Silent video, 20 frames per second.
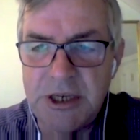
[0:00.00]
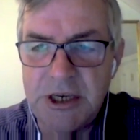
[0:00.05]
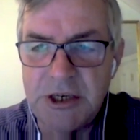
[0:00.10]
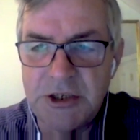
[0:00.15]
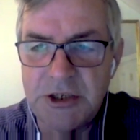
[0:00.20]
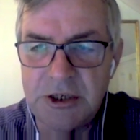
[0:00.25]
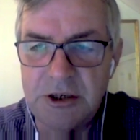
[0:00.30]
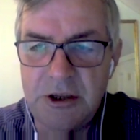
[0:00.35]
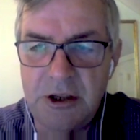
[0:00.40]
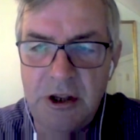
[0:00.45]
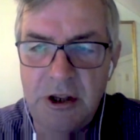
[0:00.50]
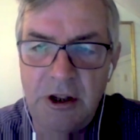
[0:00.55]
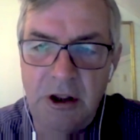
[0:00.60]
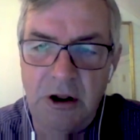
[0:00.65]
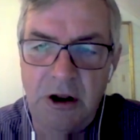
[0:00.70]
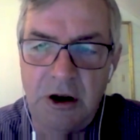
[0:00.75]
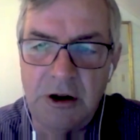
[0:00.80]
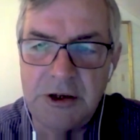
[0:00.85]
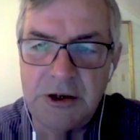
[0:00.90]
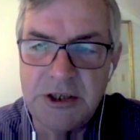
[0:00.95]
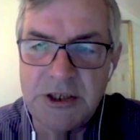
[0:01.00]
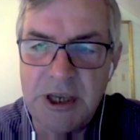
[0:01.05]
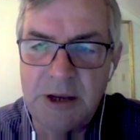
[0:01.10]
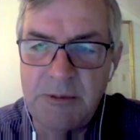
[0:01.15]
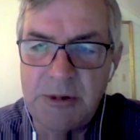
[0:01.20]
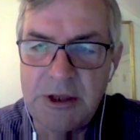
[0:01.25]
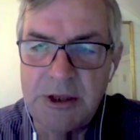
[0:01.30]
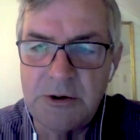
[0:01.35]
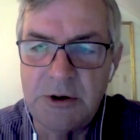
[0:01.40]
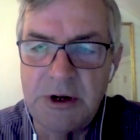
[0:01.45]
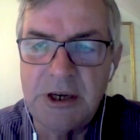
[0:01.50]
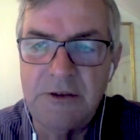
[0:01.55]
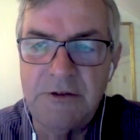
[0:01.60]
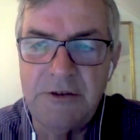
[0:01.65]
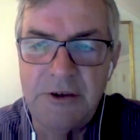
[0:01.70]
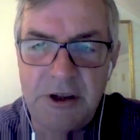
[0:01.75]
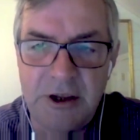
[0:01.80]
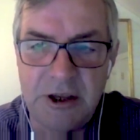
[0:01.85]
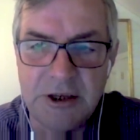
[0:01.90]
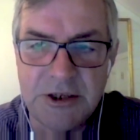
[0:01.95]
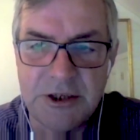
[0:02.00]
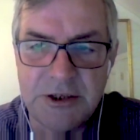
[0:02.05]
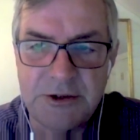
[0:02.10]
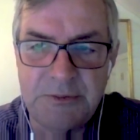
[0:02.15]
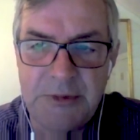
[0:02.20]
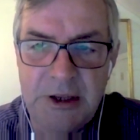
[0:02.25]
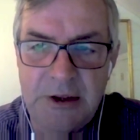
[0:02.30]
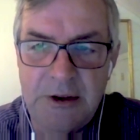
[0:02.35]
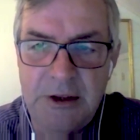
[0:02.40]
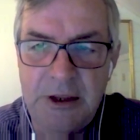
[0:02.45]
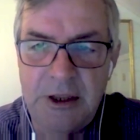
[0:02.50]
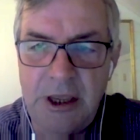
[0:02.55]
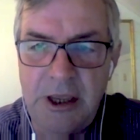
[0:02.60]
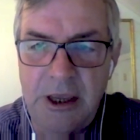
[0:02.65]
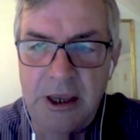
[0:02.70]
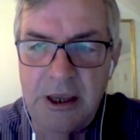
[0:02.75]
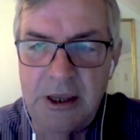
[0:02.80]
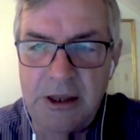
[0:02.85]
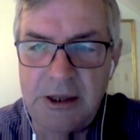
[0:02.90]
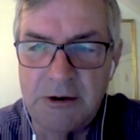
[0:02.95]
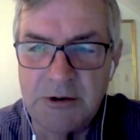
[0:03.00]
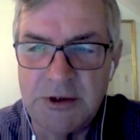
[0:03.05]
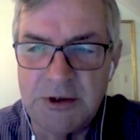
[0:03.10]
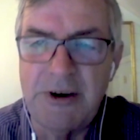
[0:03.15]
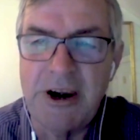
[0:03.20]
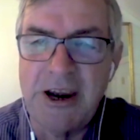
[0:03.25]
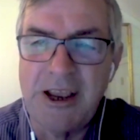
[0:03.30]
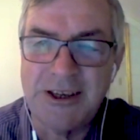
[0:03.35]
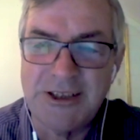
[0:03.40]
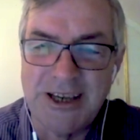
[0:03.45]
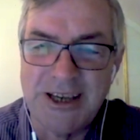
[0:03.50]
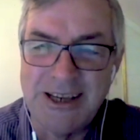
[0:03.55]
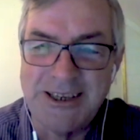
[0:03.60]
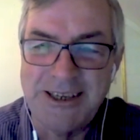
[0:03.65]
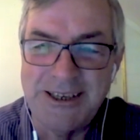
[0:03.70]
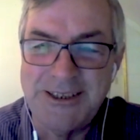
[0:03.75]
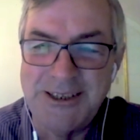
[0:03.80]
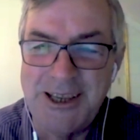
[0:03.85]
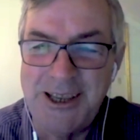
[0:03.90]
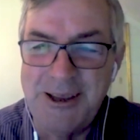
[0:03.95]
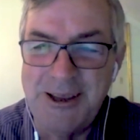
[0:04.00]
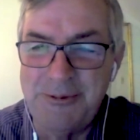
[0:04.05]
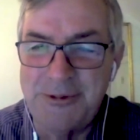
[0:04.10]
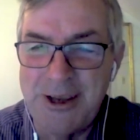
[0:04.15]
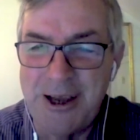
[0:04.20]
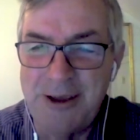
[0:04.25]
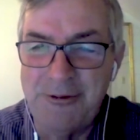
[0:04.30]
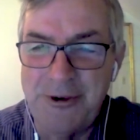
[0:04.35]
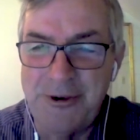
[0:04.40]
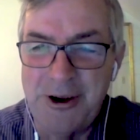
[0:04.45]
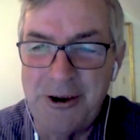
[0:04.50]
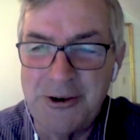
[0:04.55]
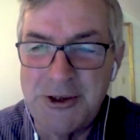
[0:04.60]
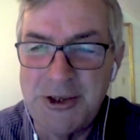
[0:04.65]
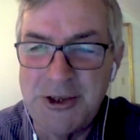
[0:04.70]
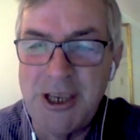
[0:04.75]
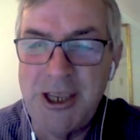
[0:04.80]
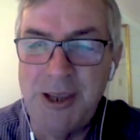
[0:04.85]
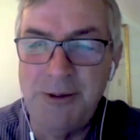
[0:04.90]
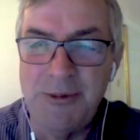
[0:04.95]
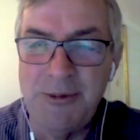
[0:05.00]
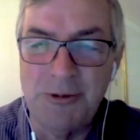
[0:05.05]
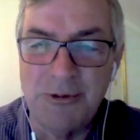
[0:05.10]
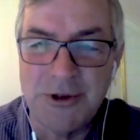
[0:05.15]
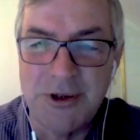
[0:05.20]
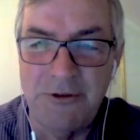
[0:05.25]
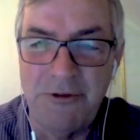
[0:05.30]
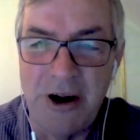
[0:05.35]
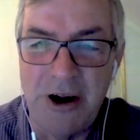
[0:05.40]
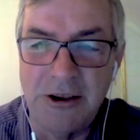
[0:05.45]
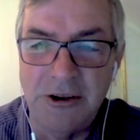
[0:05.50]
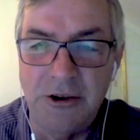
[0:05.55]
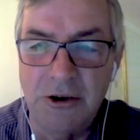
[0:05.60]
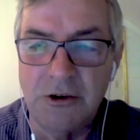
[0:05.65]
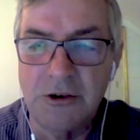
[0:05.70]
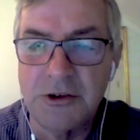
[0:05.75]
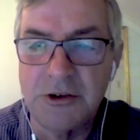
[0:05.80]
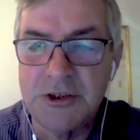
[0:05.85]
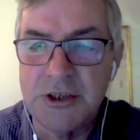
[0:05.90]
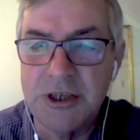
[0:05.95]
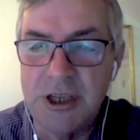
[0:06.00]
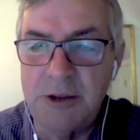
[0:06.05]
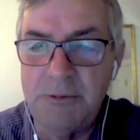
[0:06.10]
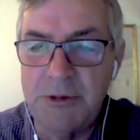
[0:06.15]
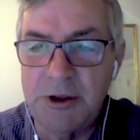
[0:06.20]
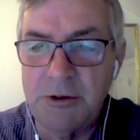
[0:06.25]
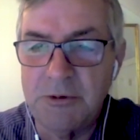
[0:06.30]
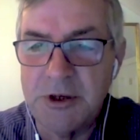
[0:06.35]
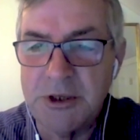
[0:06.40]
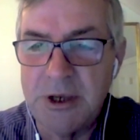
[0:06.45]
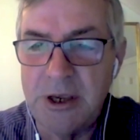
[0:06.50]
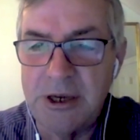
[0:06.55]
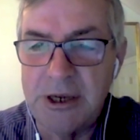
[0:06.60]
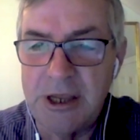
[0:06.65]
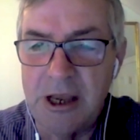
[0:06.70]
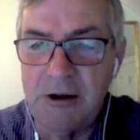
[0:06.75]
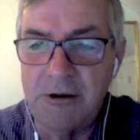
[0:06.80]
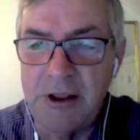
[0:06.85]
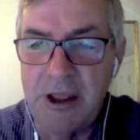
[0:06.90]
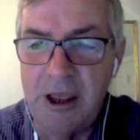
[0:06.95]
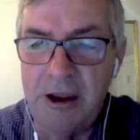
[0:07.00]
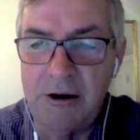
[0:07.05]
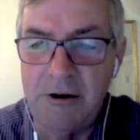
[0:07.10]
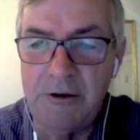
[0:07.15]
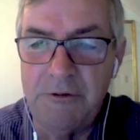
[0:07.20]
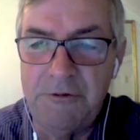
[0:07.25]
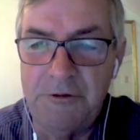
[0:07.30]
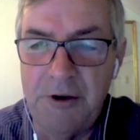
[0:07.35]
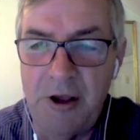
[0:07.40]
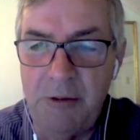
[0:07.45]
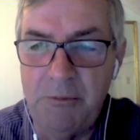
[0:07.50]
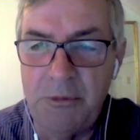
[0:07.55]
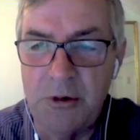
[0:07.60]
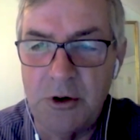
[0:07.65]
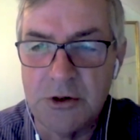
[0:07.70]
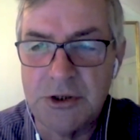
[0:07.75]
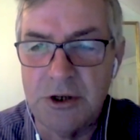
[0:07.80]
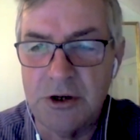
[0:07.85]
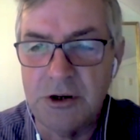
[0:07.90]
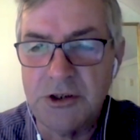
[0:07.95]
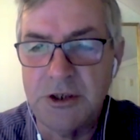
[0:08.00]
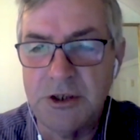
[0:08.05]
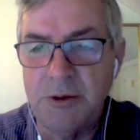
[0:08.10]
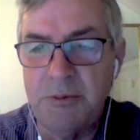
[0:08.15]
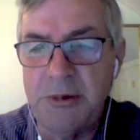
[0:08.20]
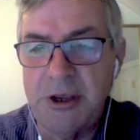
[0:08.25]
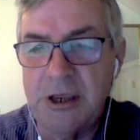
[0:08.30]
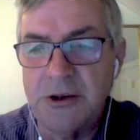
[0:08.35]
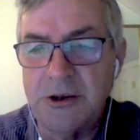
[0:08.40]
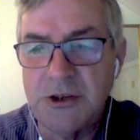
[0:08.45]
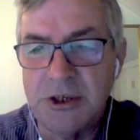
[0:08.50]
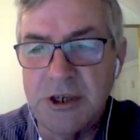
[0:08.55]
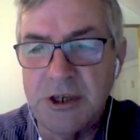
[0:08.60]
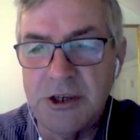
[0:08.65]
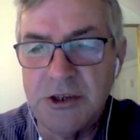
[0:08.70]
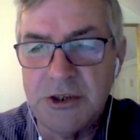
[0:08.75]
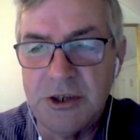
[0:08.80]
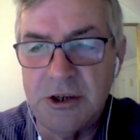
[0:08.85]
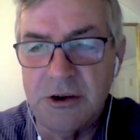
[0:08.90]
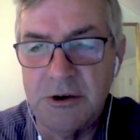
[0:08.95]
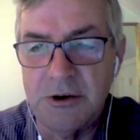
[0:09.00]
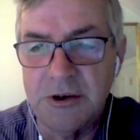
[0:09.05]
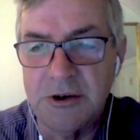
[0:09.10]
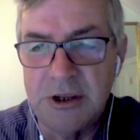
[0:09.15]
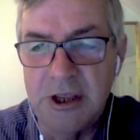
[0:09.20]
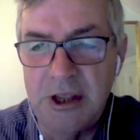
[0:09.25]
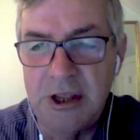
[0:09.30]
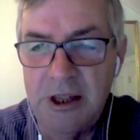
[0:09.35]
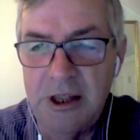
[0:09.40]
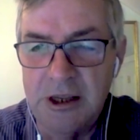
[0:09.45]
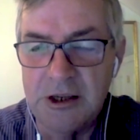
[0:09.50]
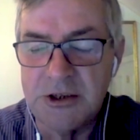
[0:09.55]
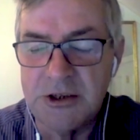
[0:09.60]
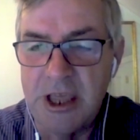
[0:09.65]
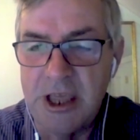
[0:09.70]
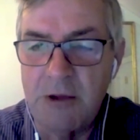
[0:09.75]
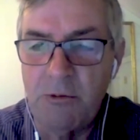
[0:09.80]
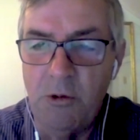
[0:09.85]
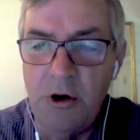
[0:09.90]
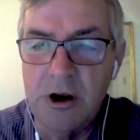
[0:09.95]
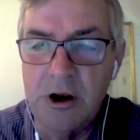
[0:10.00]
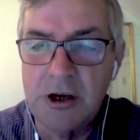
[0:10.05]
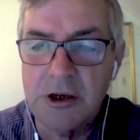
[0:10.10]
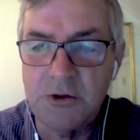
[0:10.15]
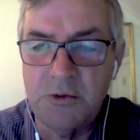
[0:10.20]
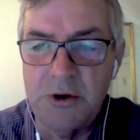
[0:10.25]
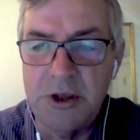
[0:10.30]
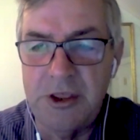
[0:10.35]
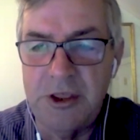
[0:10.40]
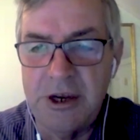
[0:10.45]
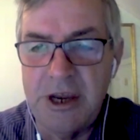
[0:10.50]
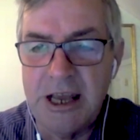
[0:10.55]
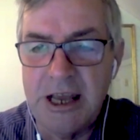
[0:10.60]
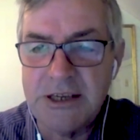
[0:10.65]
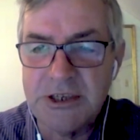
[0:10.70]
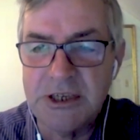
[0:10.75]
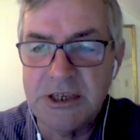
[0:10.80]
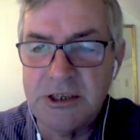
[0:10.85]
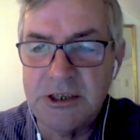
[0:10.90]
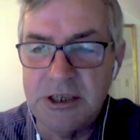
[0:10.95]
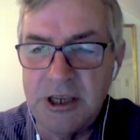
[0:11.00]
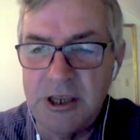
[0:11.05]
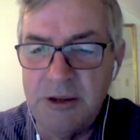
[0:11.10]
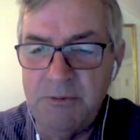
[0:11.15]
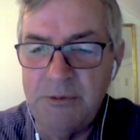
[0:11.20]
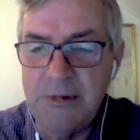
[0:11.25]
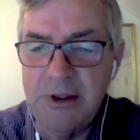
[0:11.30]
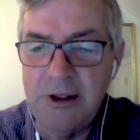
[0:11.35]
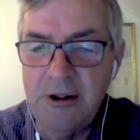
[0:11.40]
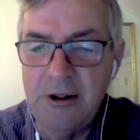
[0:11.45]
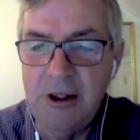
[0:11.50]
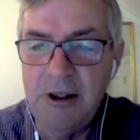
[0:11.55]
station on December the 21st. And that was a very exciting time for our team. It was a very young team that was sent out there with postdocs and PhD students. So they worked with the NASA team